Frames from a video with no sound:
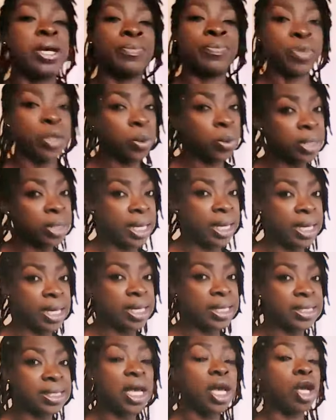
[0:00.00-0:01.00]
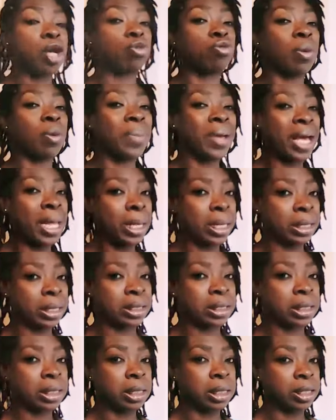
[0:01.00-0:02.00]
know what that is?
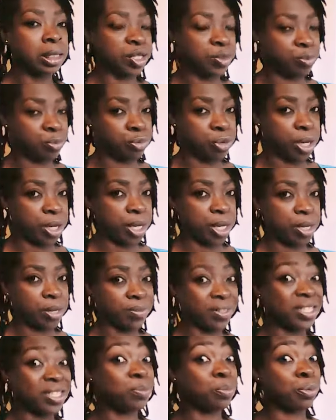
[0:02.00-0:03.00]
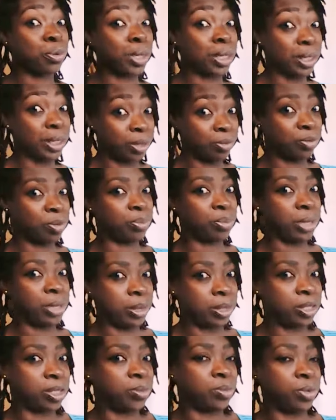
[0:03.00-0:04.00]
Repellent spray. That's pregnant
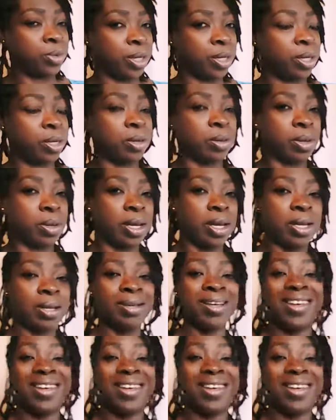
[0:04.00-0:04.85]
repellent spray. Okay?